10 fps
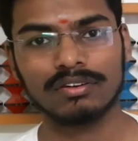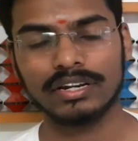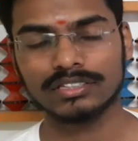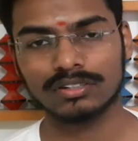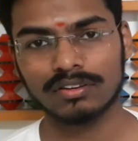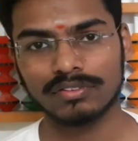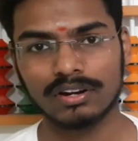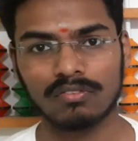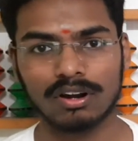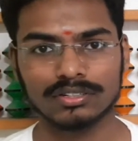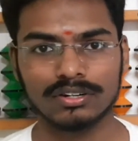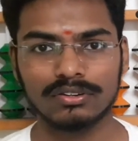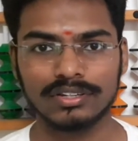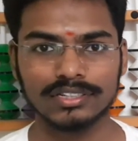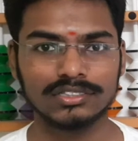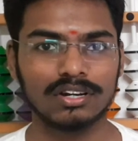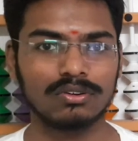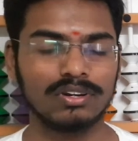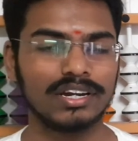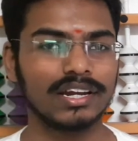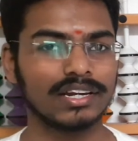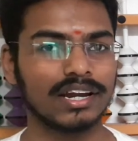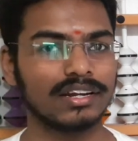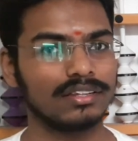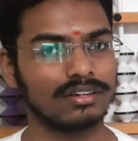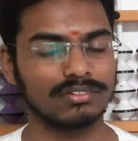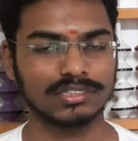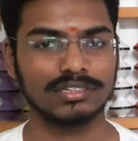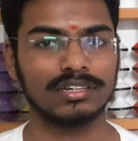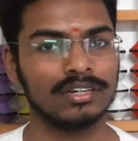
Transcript: Instead of that, what you are doing is you are only dictating the question.